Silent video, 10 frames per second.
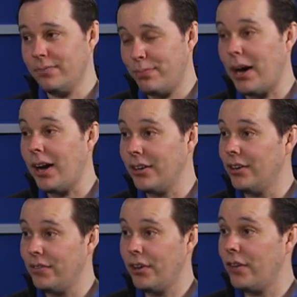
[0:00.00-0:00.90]
part
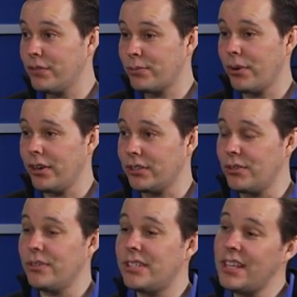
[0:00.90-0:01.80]
of the Office product. So
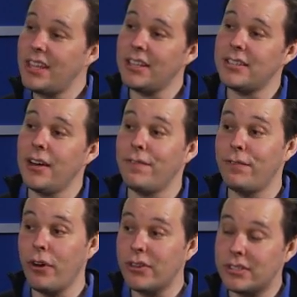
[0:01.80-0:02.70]
you see things now
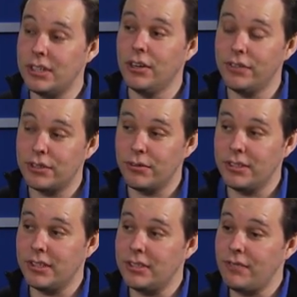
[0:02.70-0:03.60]
first in Office
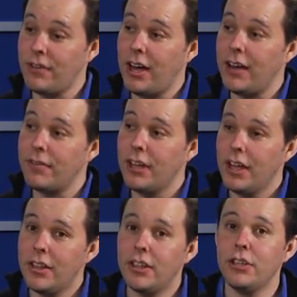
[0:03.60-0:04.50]
365
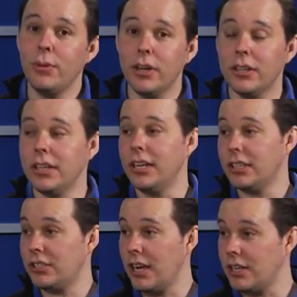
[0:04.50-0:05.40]
than you will in
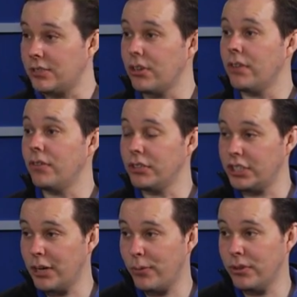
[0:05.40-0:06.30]
Exchange Server or
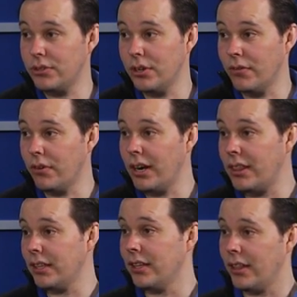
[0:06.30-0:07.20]
SharePoint Server or
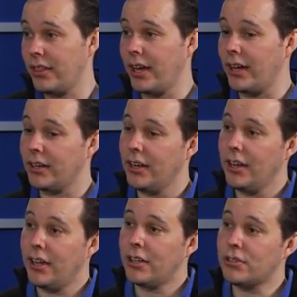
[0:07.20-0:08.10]
anything like that.
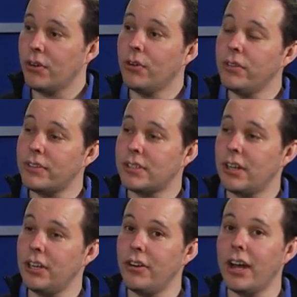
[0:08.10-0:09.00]
And so all of a
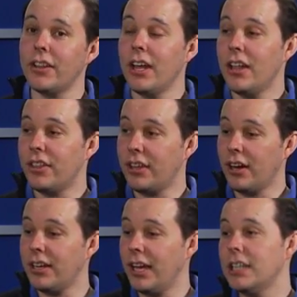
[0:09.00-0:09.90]
sudden you're at the
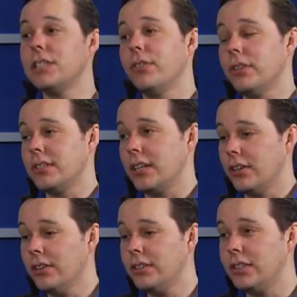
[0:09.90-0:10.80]
cutting edge of all this
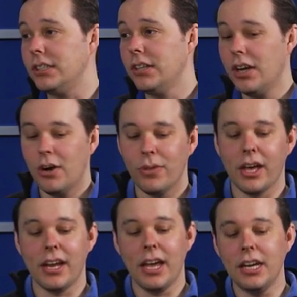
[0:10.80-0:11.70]
technology
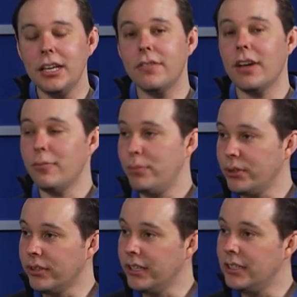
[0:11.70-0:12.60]
without any of that
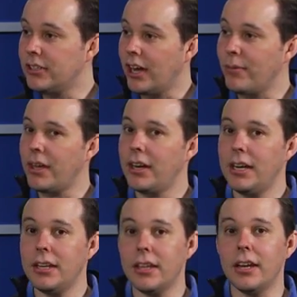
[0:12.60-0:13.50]
build lead time, without
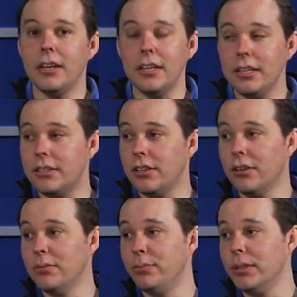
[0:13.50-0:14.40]
any of that need to
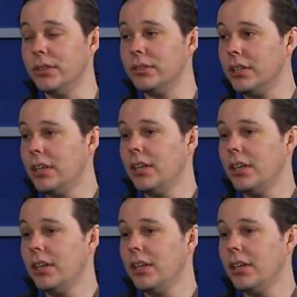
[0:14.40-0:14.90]
go and build